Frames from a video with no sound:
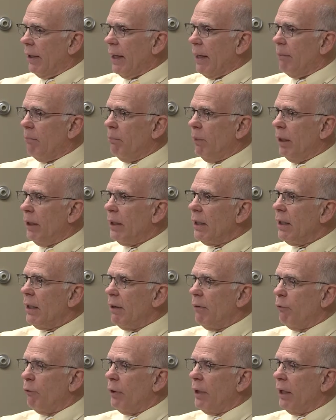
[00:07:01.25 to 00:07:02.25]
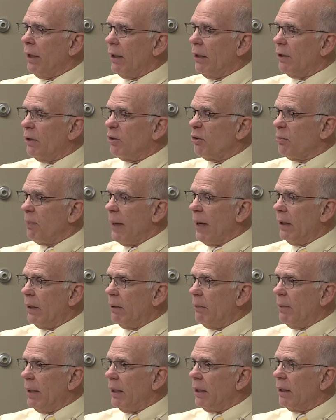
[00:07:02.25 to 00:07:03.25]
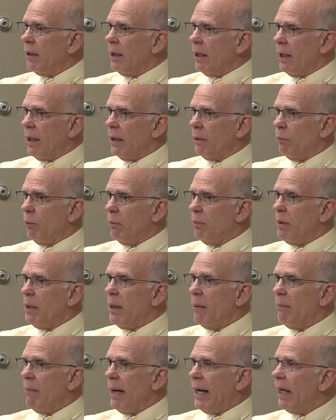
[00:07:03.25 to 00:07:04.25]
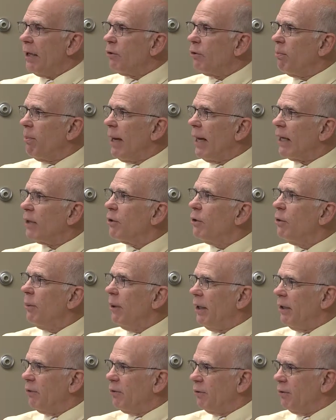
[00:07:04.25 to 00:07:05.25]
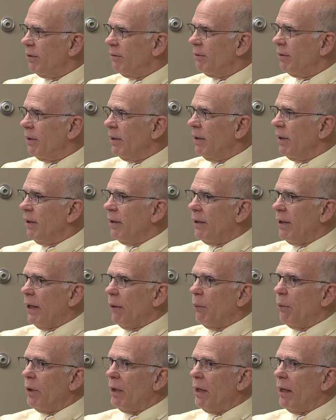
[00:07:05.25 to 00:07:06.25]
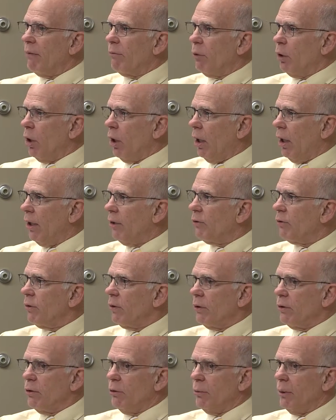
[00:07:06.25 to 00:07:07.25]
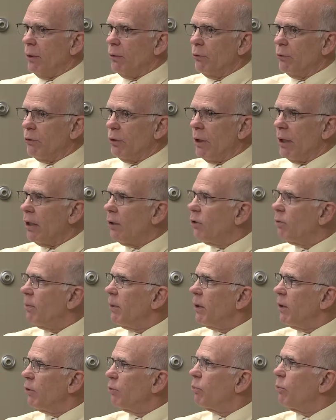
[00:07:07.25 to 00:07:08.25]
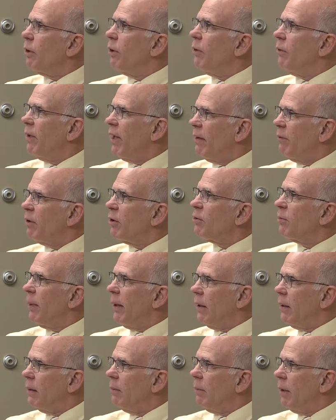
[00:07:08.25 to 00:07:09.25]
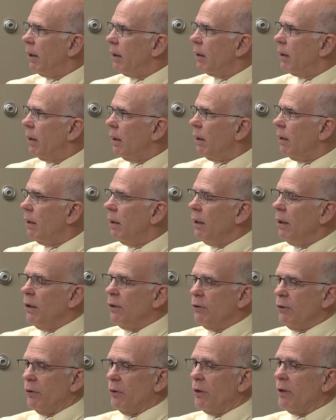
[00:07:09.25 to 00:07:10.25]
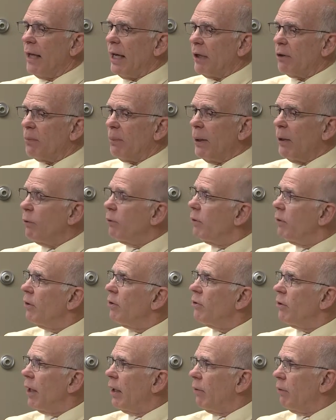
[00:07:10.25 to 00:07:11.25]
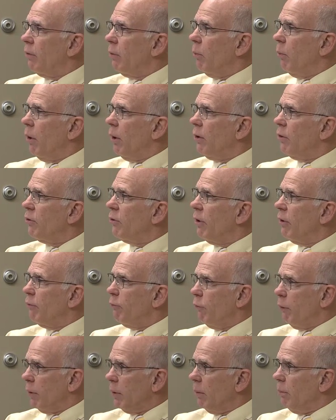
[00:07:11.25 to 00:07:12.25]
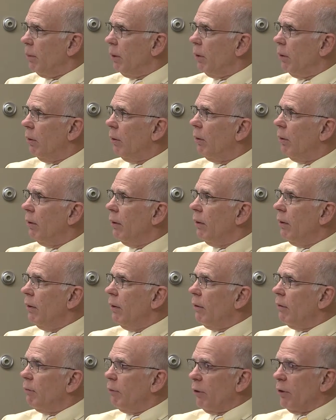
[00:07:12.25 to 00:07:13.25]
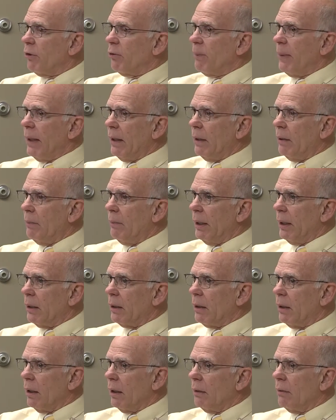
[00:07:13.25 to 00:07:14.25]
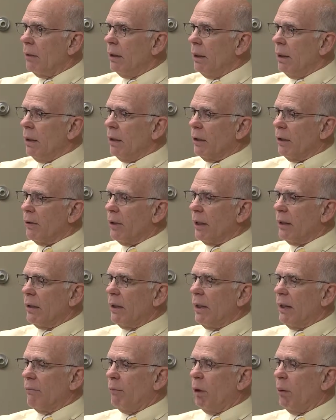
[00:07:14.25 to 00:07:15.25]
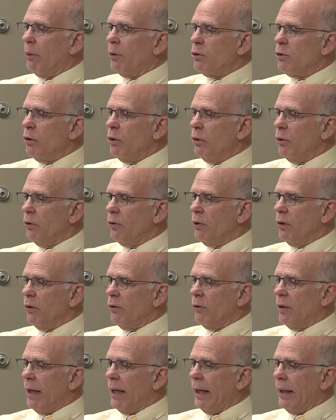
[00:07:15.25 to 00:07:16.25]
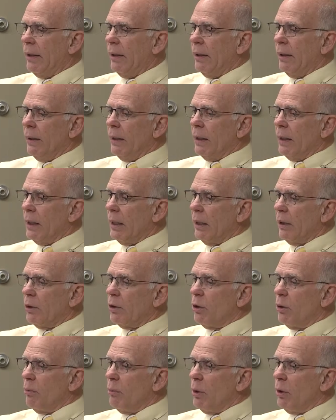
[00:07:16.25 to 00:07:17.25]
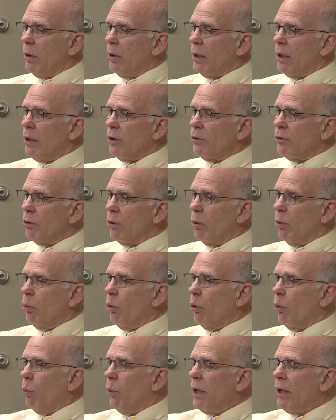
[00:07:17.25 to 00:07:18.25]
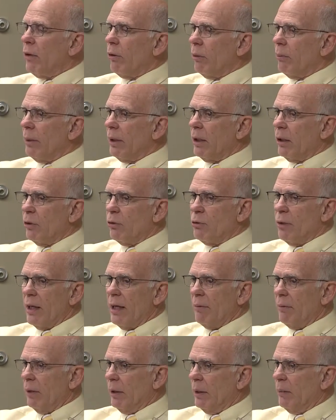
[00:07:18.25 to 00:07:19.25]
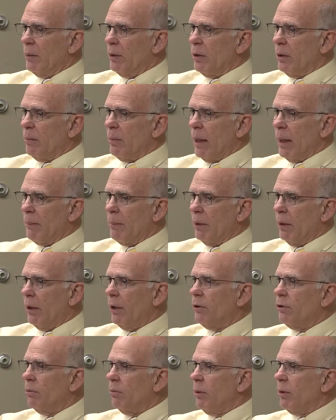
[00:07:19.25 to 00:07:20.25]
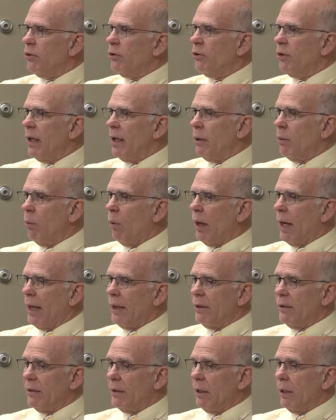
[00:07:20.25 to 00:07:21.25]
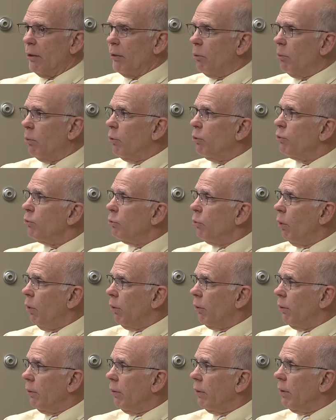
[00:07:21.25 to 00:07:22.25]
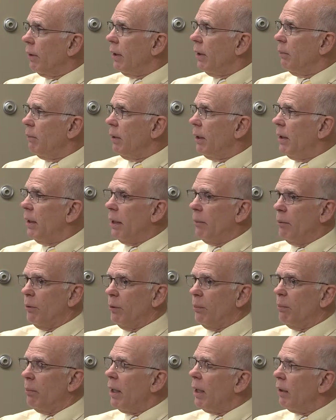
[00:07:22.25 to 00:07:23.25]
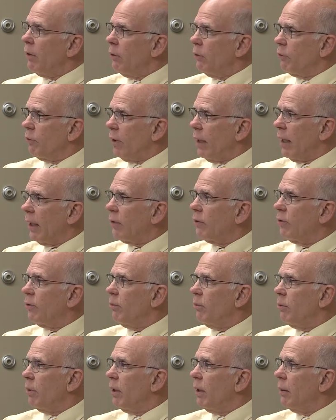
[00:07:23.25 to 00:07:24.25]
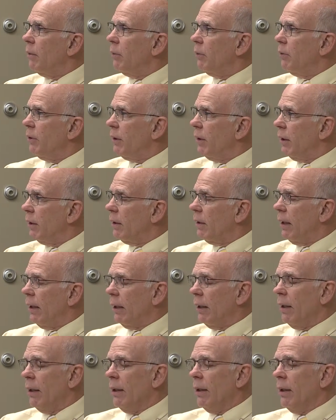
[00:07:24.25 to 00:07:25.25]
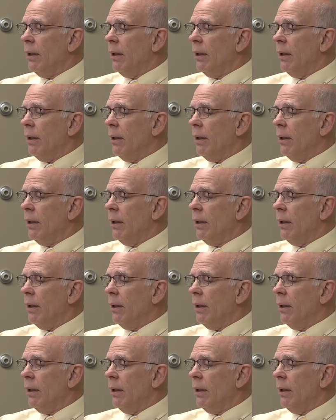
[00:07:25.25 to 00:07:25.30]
that money, if we had it expanded Medicaid, would be a match back to us that we have lost to other states because we don't have expanded Medicaid. So the taxpayers of the state are the ones that foot the bill for expanded Medicaid. The thing that I've always used is that in communities we're weaker because you have a limited population, but statewide together we're stronger in being able to pay those taxes and be able to get that